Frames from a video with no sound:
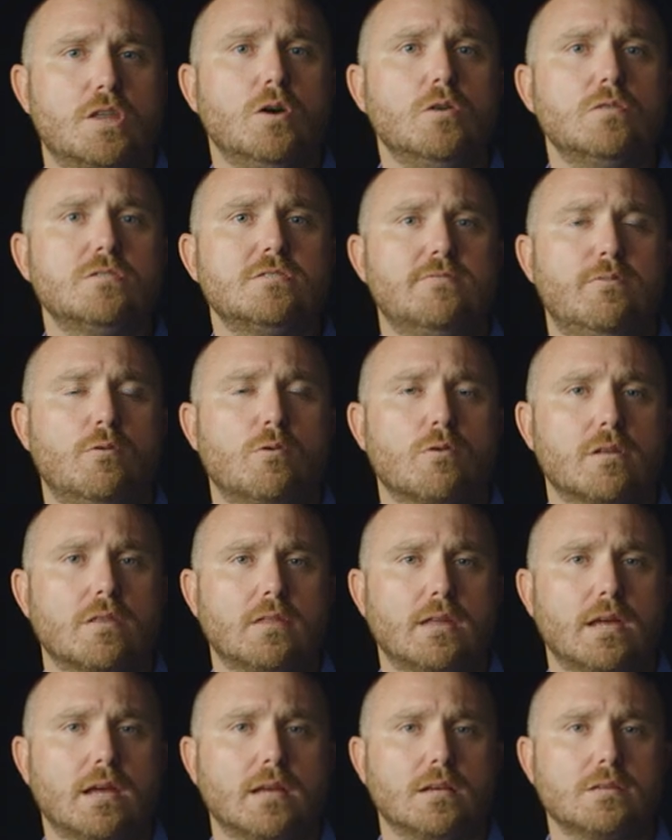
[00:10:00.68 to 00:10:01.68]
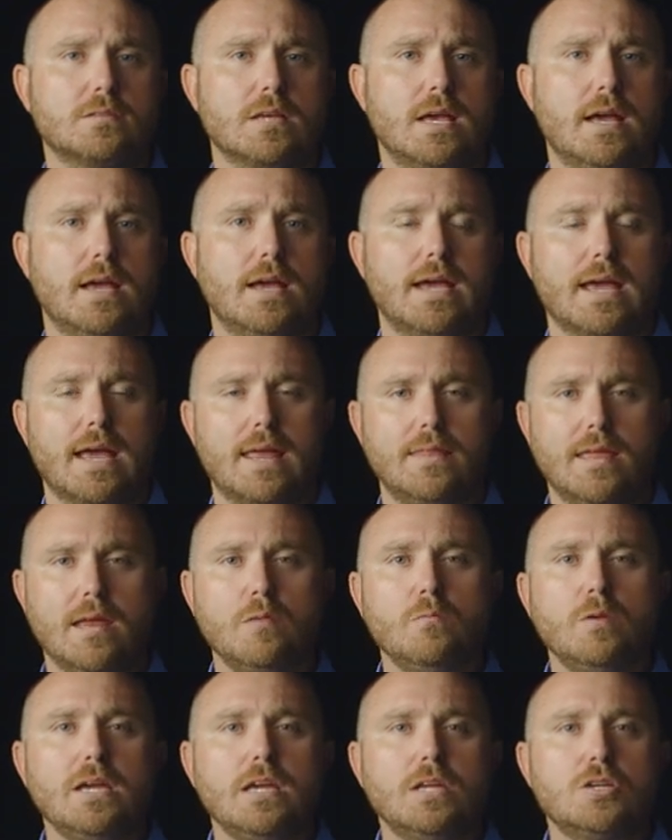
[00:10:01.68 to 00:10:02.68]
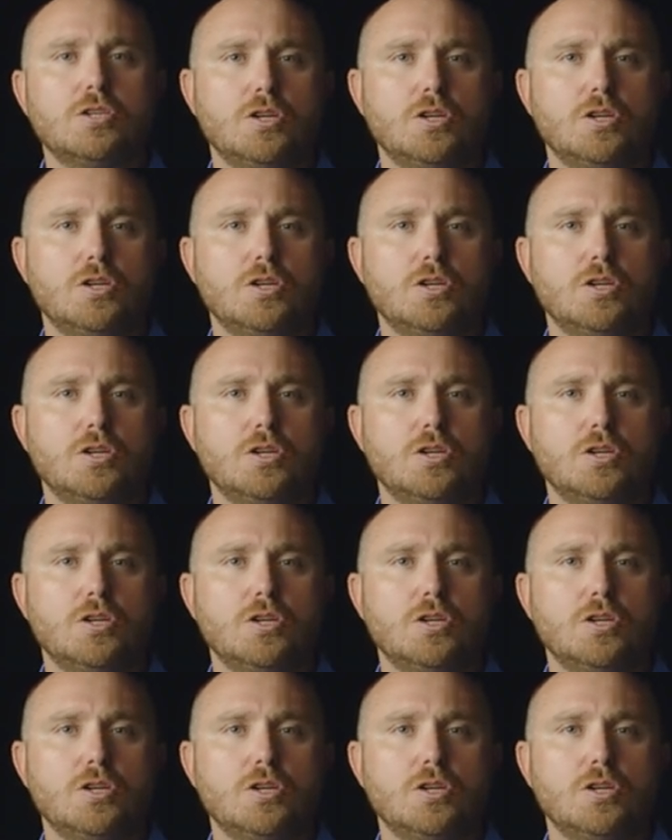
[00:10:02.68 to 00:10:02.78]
those four things, and then we can